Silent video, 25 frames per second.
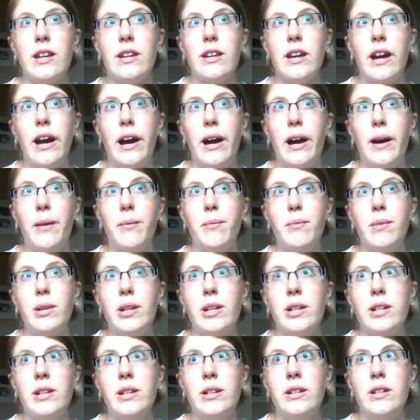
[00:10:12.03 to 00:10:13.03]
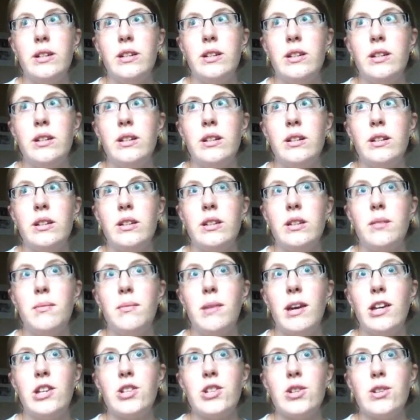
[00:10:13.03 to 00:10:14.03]
the
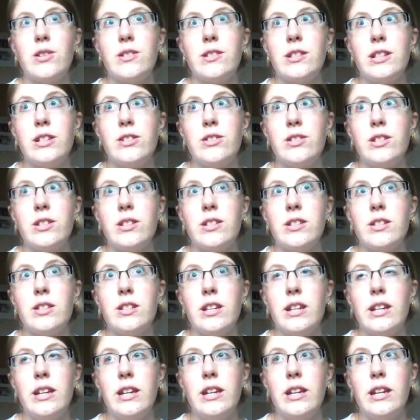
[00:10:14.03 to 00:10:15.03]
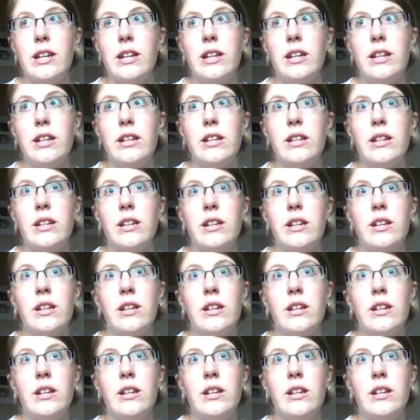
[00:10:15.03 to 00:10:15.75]
man shows an interest in